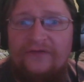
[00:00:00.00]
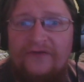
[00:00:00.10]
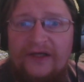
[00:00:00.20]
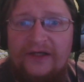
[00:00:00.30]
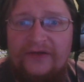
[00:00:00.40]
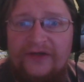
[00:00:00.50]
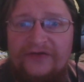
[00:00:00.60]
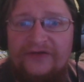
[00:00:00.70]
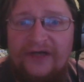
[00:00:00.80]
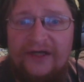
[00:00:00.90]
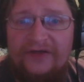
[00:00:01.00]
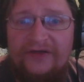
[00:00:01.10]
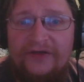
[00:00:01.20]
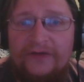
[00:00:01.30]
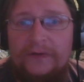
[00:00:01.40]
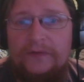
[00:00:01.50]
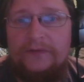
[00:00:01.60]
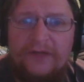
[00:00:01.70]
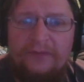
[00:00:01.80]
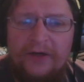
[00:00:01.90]
a lesser antidote.
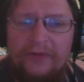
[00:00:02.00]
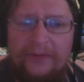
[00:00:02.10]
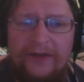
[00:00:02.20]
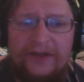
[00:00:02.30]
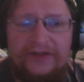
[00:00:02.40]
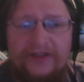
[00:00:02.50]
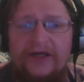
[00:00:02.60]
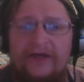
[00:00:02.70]
Bug repellent,